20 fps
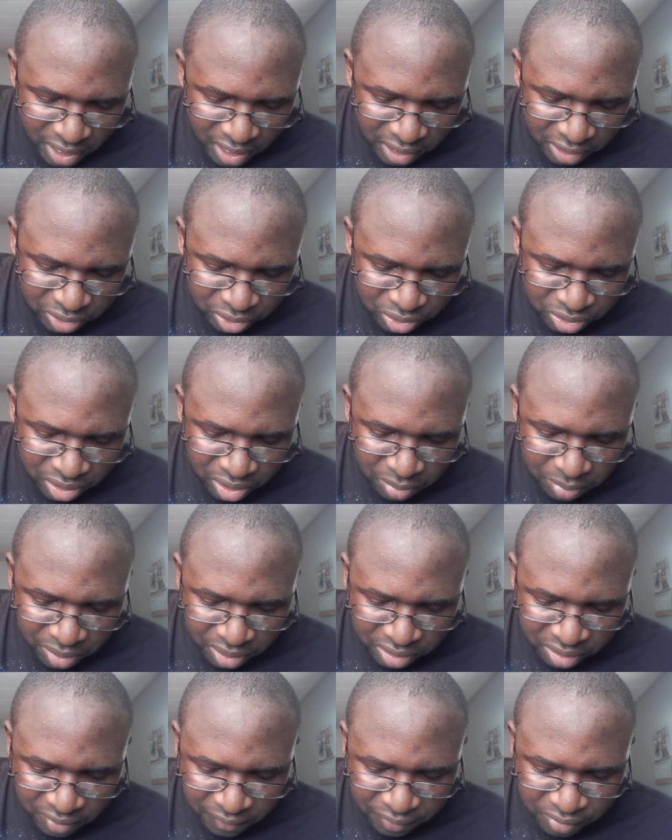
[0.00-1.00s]
as you see a
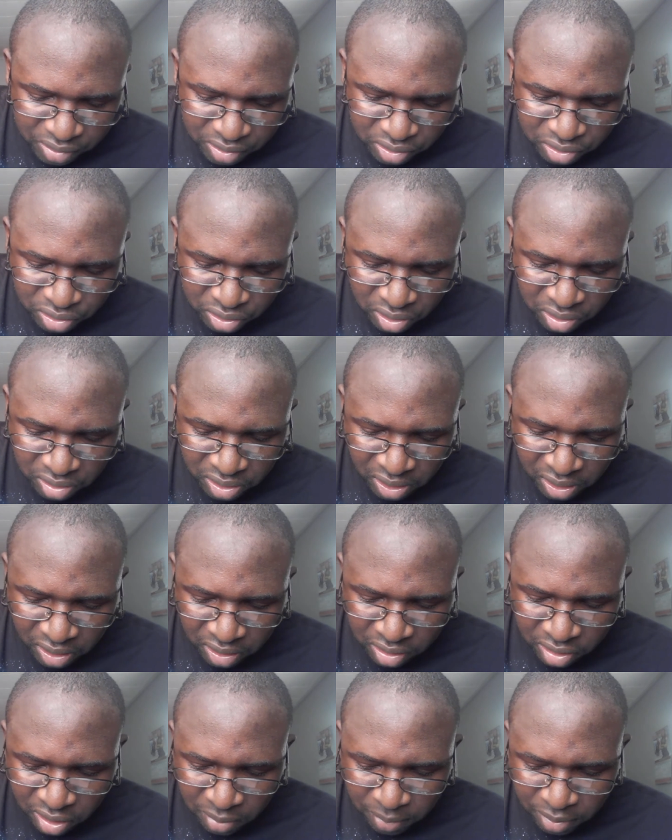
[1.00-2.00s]
magnificent journey
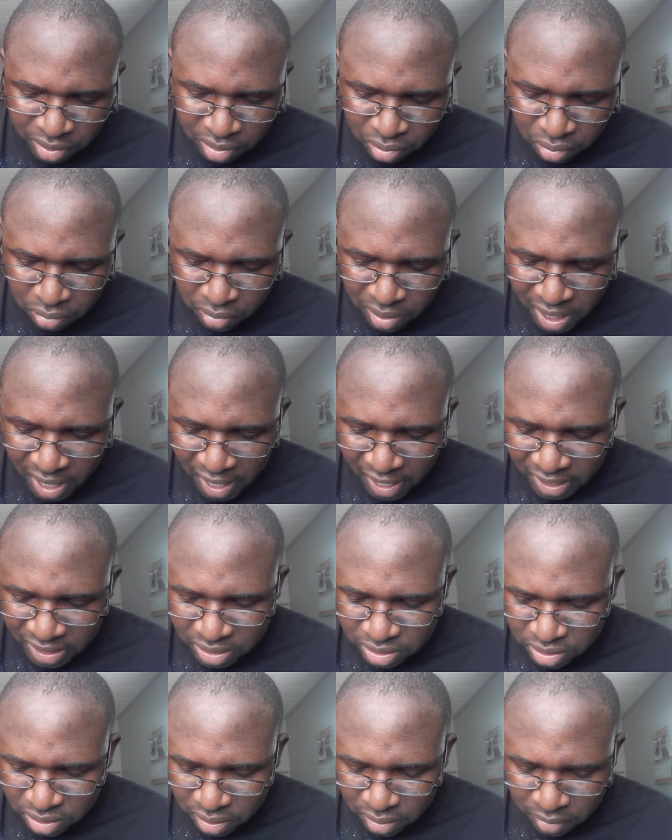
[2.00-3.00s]
coming to
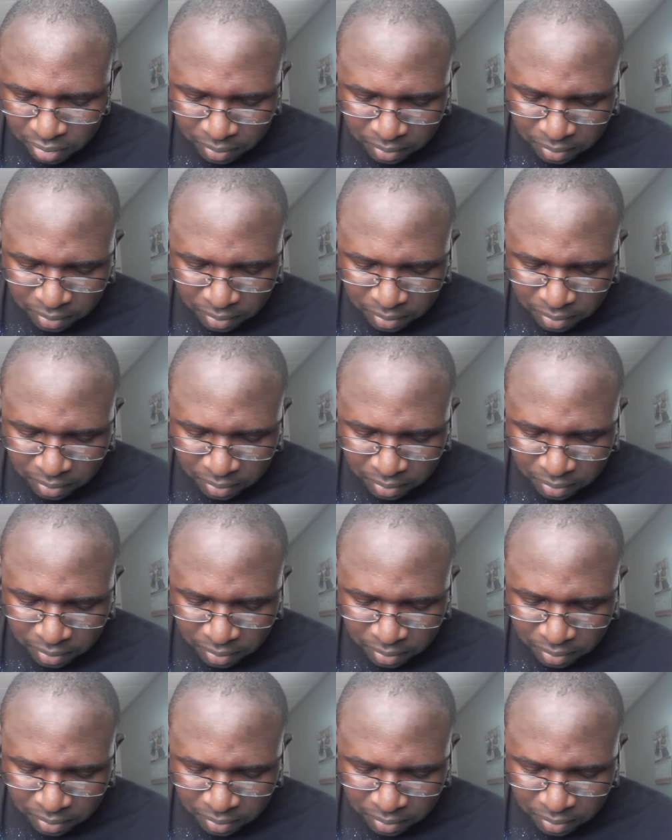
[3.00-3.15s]
rise.